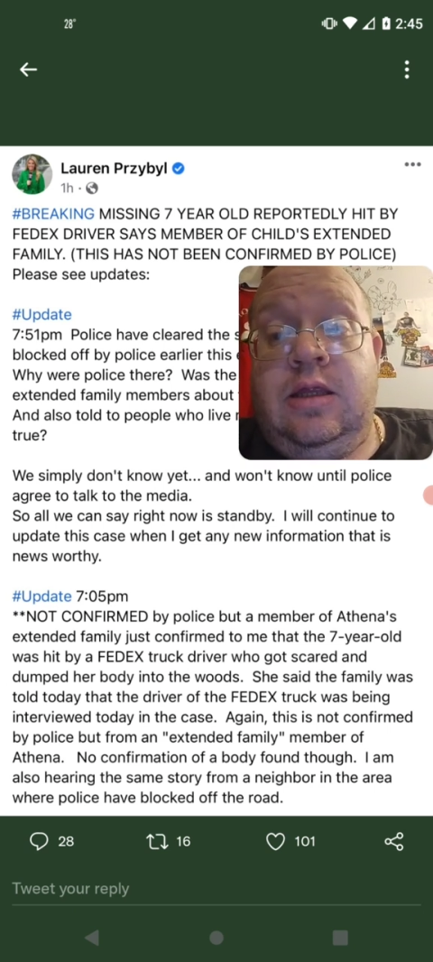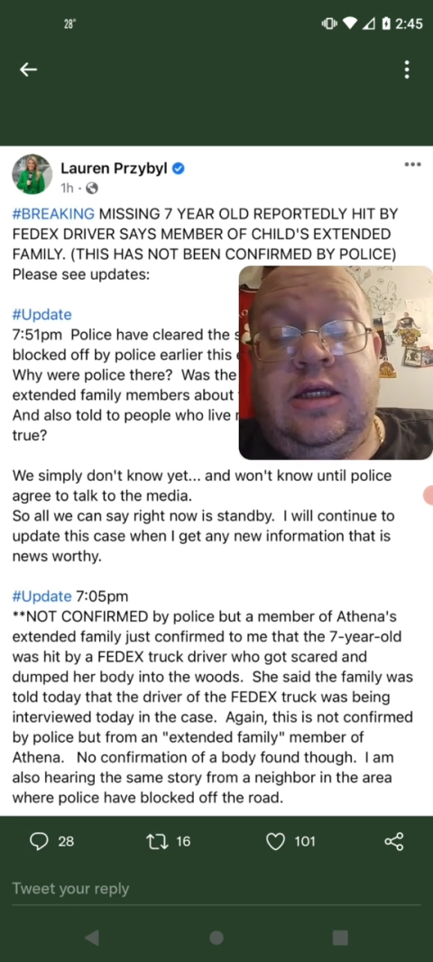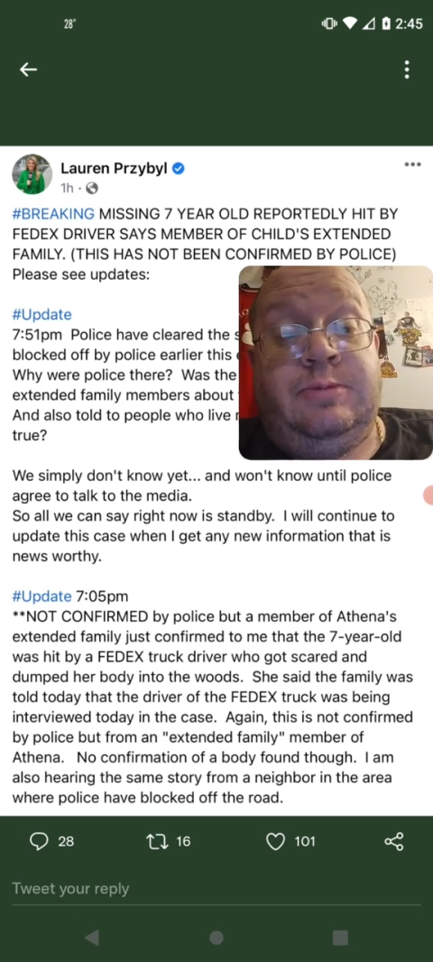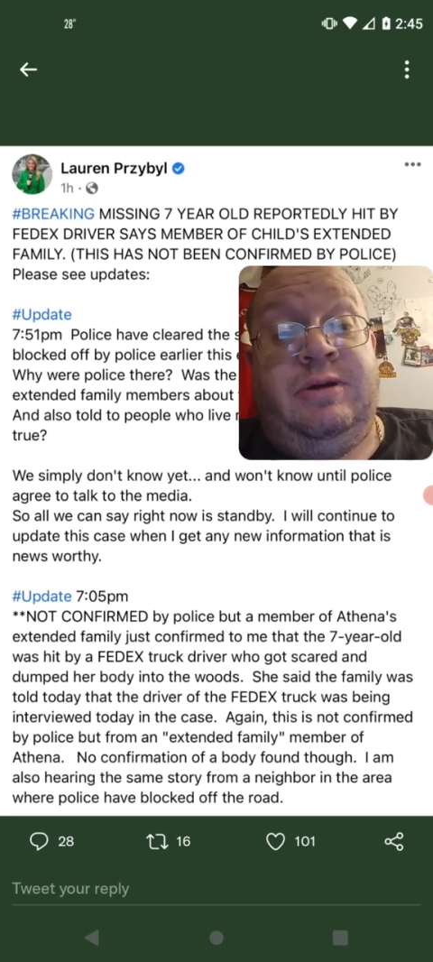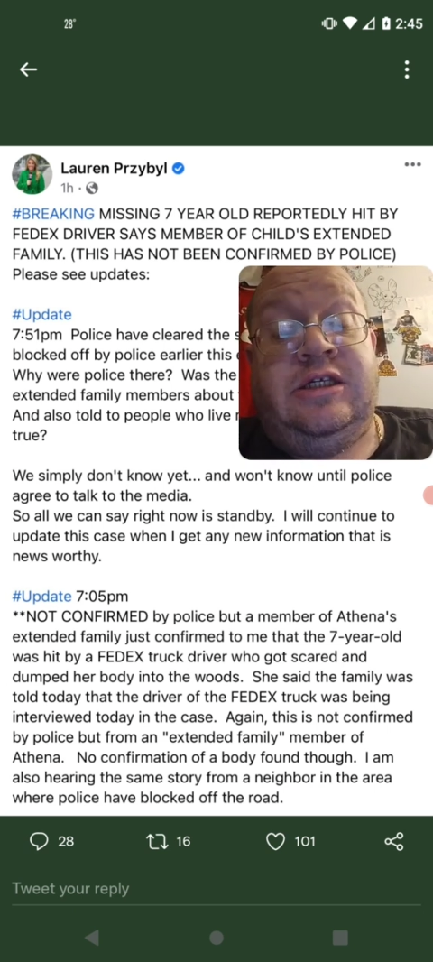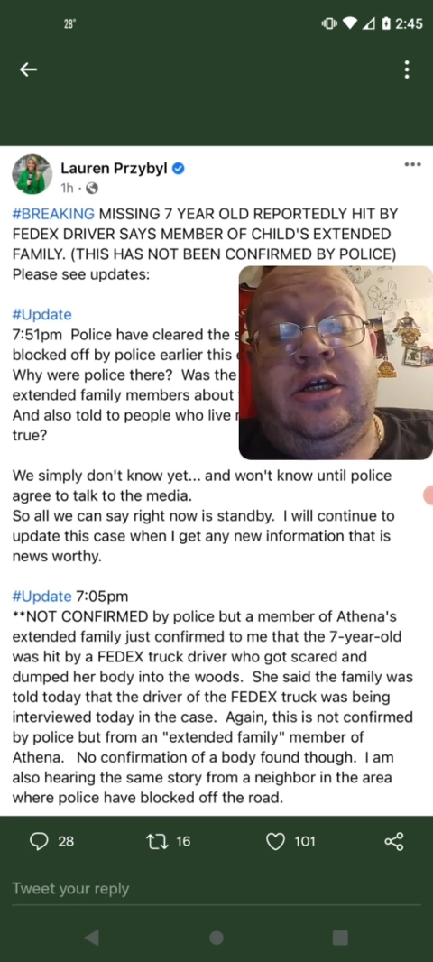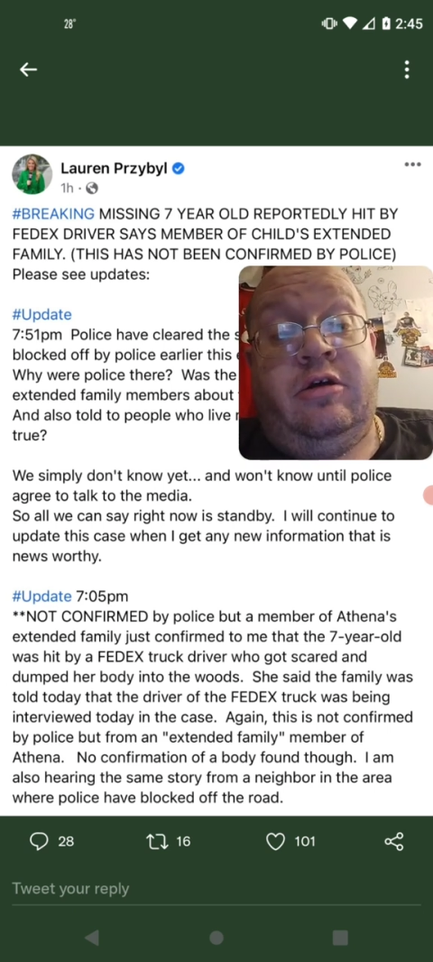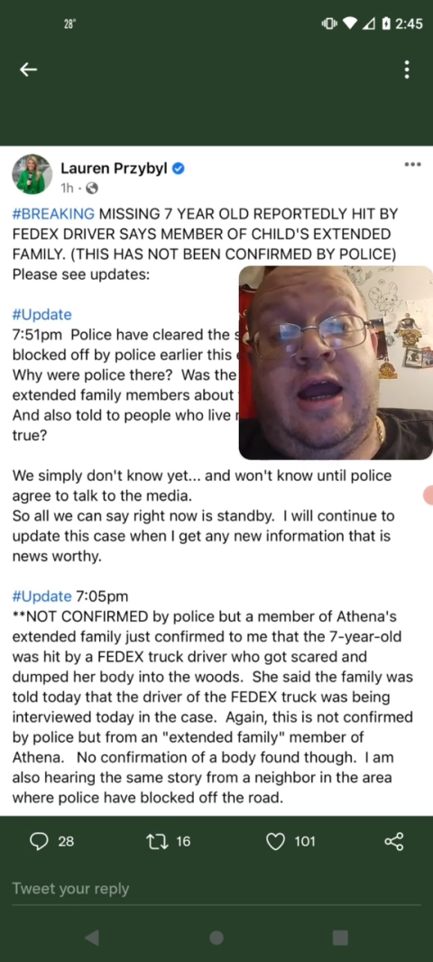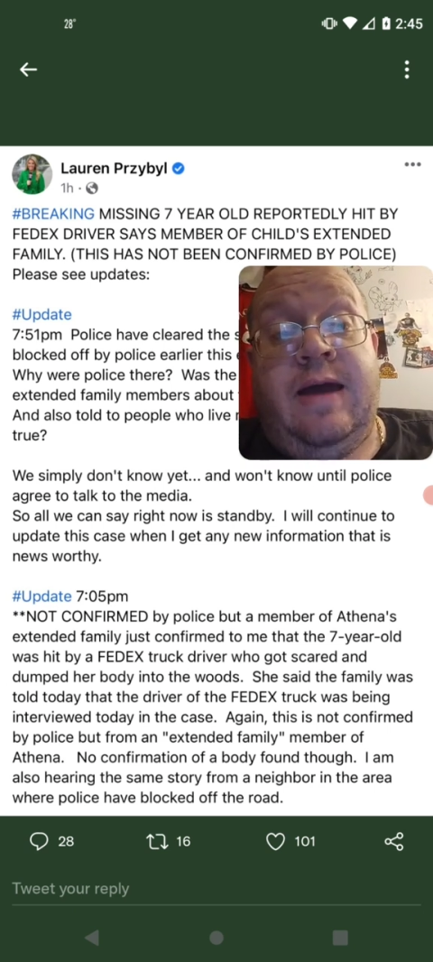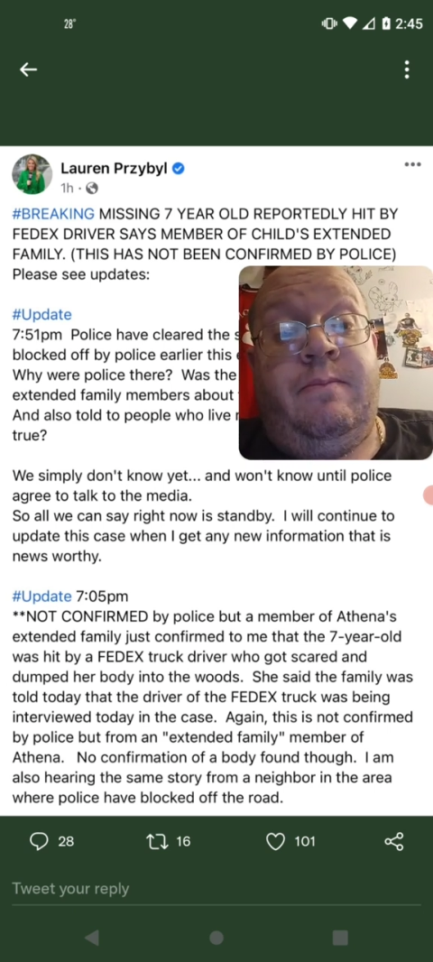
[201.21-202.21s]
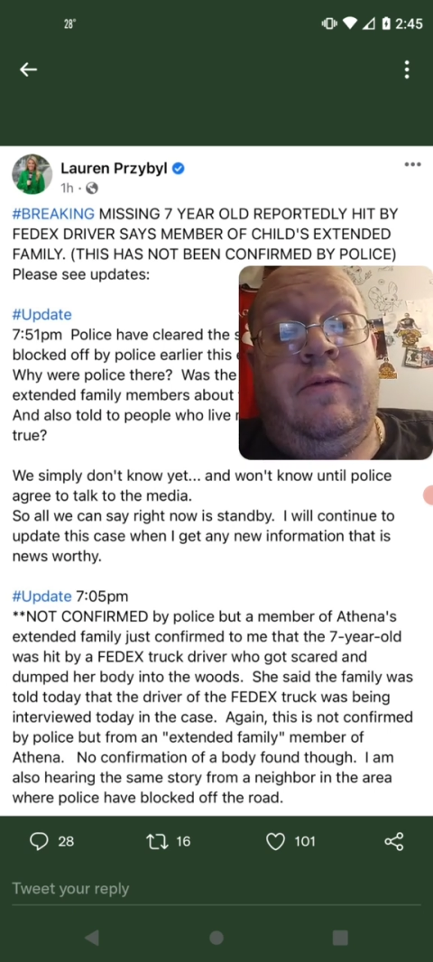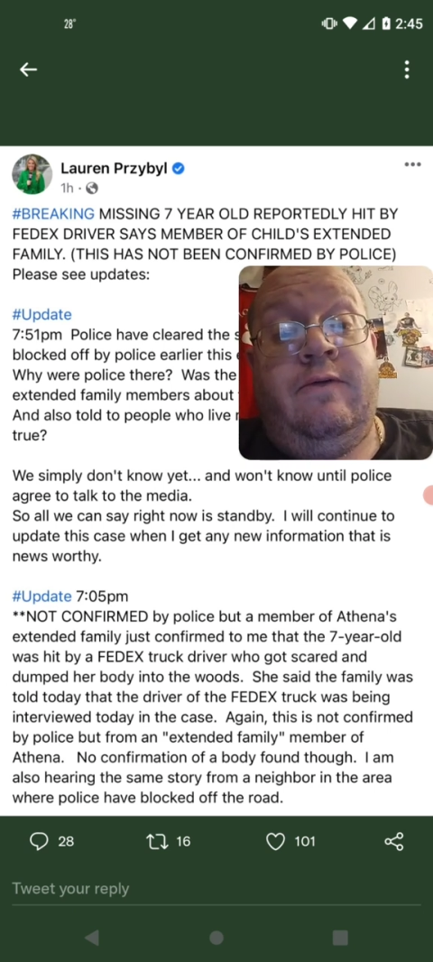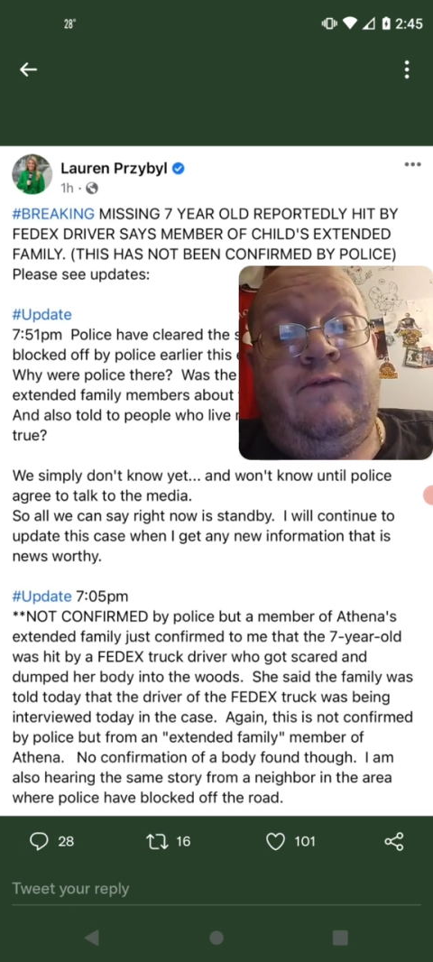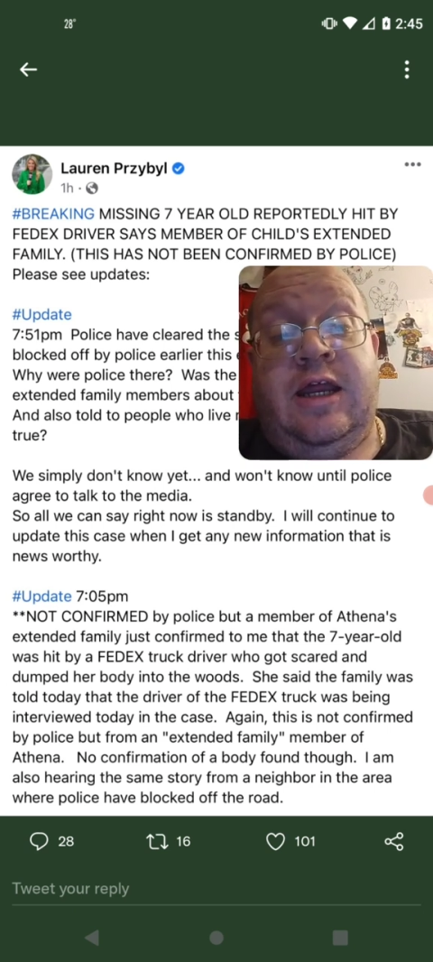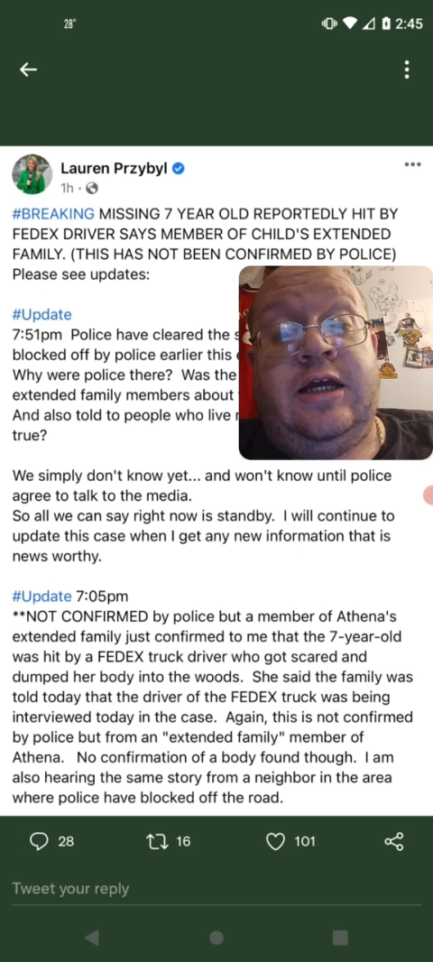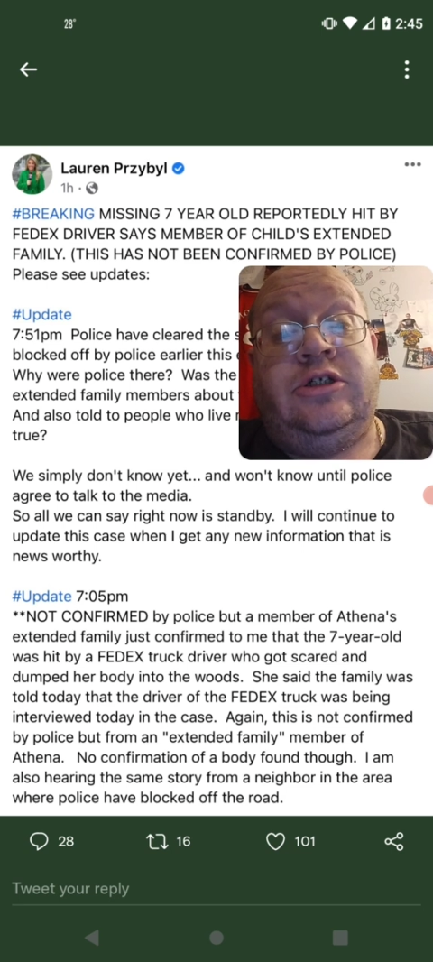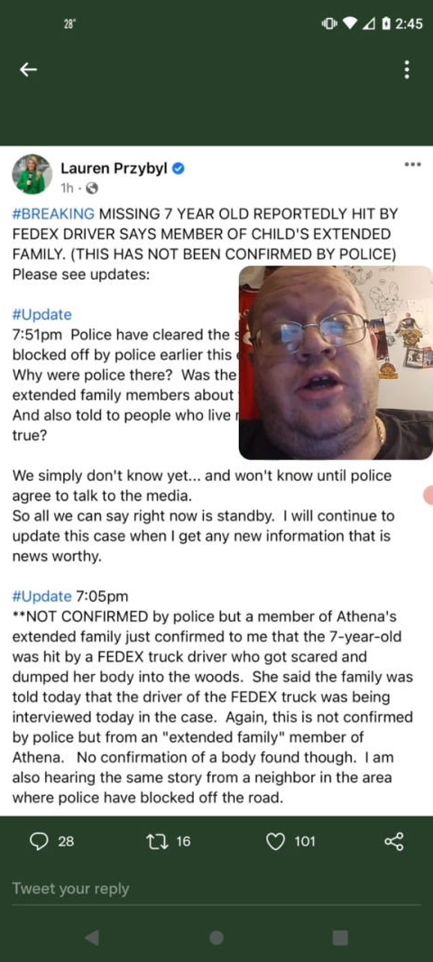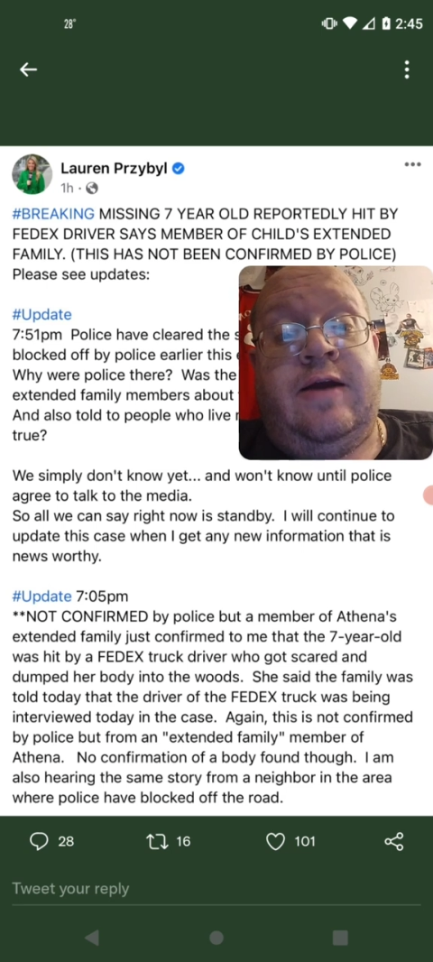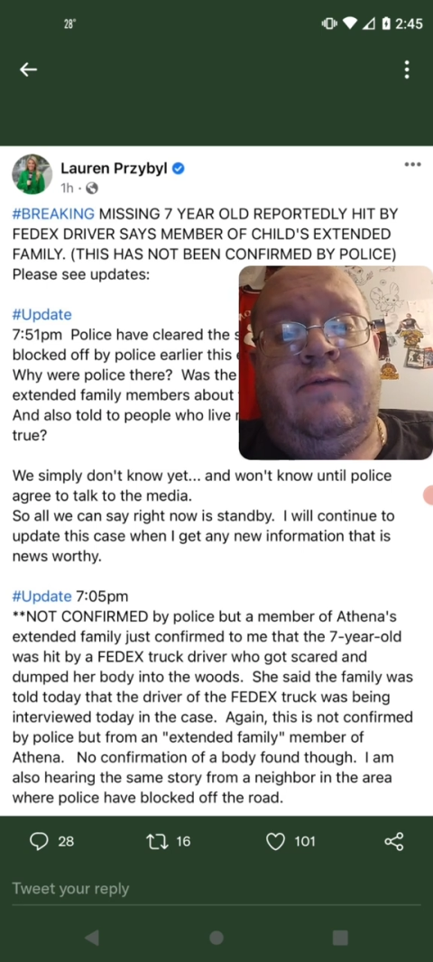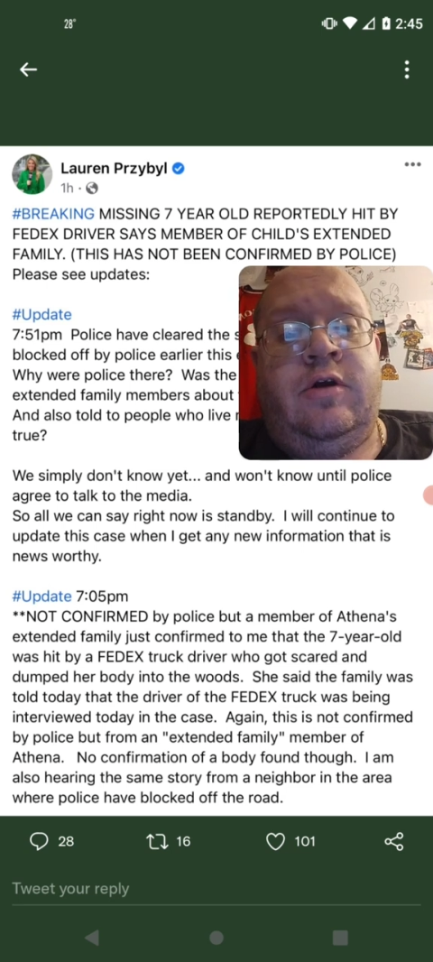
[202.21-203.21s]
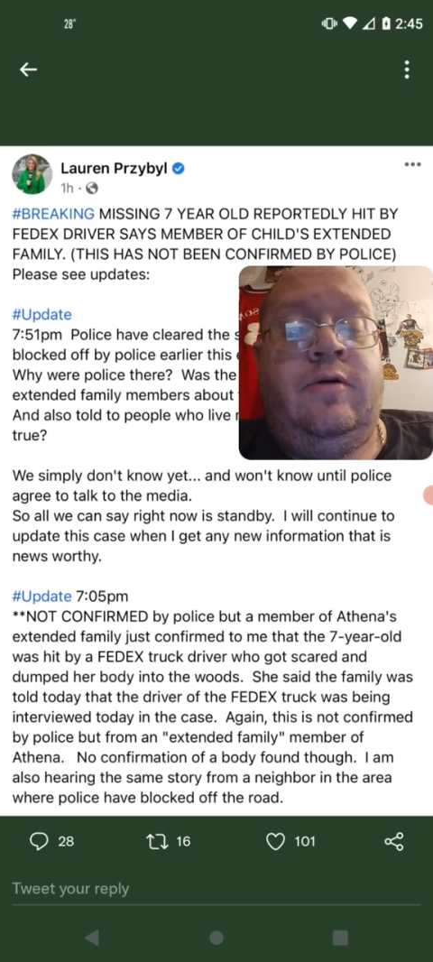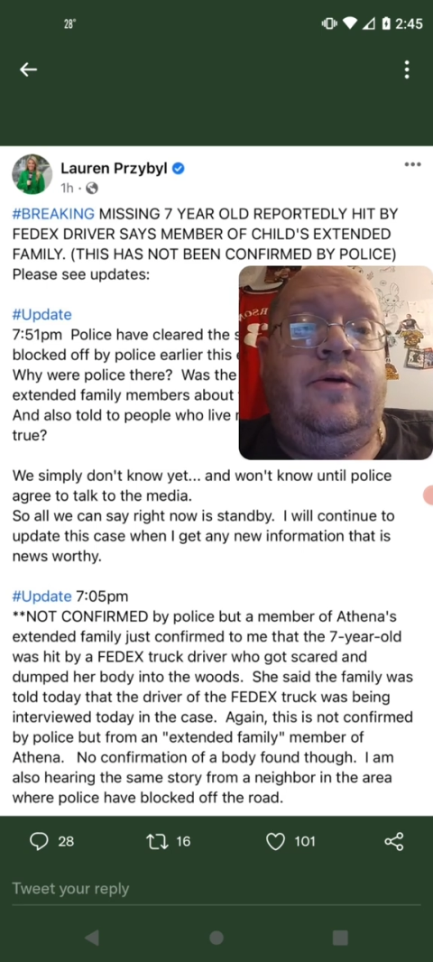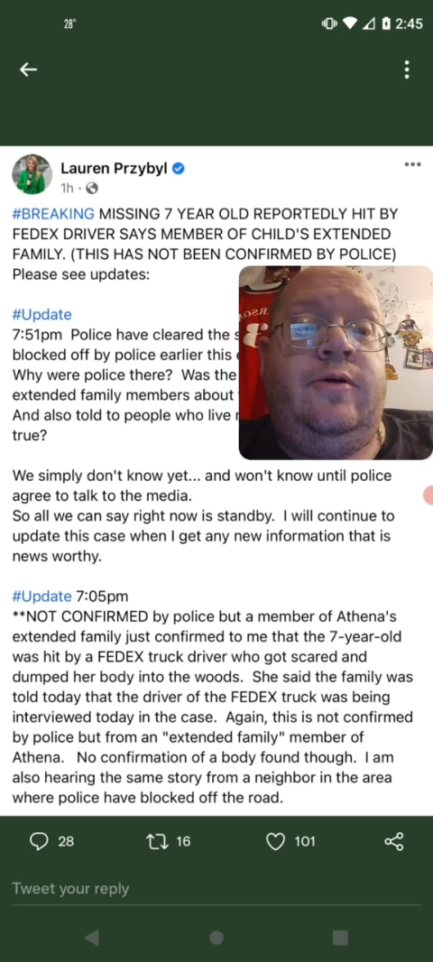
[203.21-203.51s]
this piece of crap, FedEx driver,